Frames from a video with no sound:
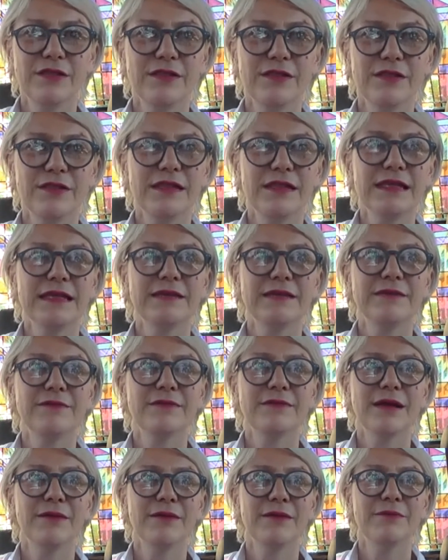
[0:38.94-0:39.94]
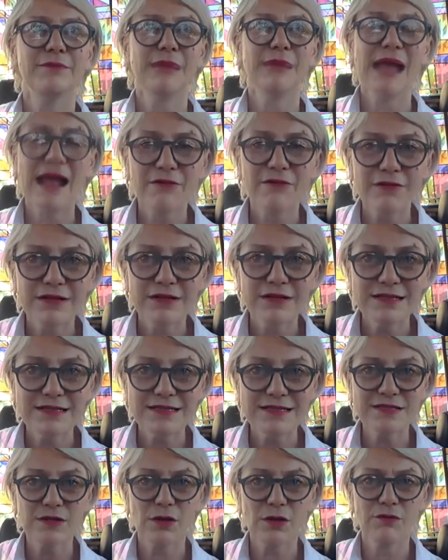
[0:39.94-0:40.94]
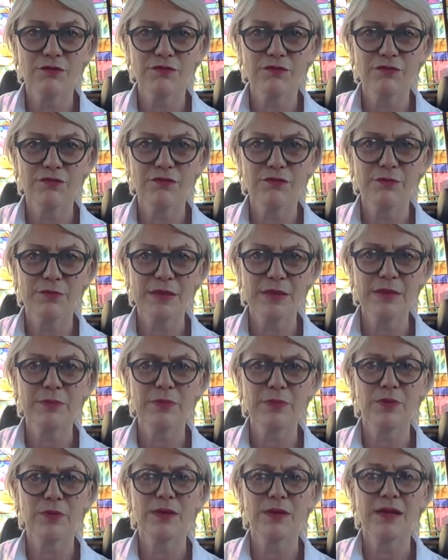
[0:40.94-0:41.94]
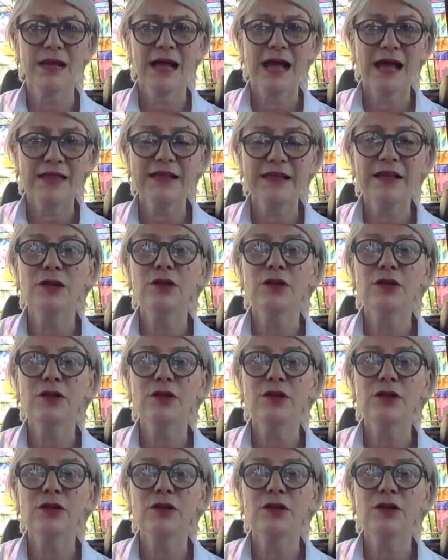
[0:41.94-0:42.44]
the parents of people. I think a